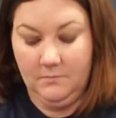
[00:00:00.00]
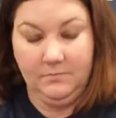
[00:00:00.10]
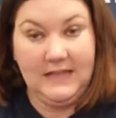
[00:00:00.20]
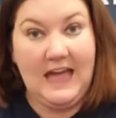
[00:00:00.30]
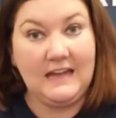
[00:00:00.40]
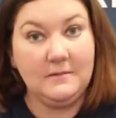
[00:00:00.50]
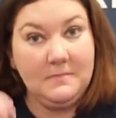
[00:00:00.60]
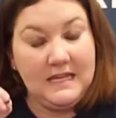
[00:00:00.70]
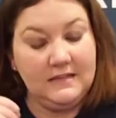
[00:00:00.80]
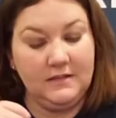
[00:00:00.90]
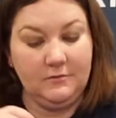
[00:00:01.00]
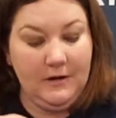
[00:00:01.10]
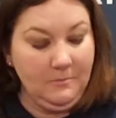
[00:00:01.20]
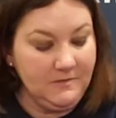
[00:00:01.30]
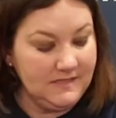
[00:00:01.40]
our black bead that
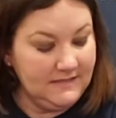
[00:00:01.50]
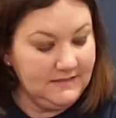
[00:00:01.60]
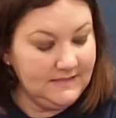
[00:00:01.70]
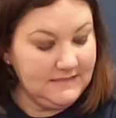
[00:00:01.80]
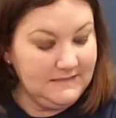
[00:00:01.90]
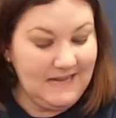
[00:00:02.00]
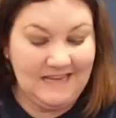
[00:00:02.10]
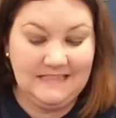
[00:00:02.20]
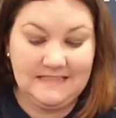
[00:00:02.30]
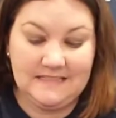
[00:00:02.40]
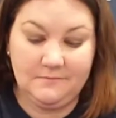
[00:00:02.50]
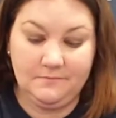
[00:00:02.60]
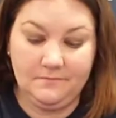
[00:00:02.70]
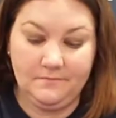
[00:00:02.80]
represents night,